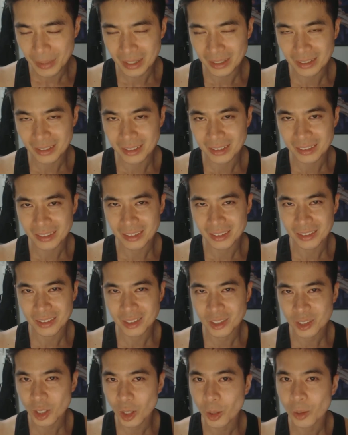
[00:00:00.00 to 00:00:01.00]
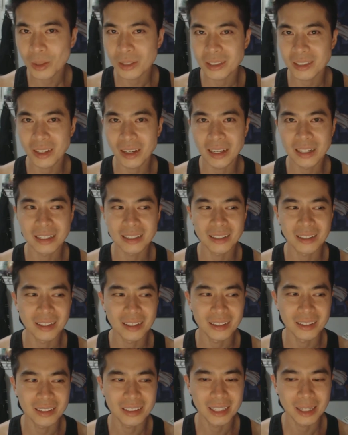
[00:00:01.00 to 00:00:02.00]
but so exciting
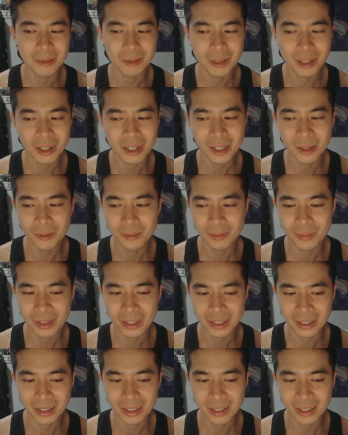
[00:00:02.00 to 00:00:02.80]
at the same time.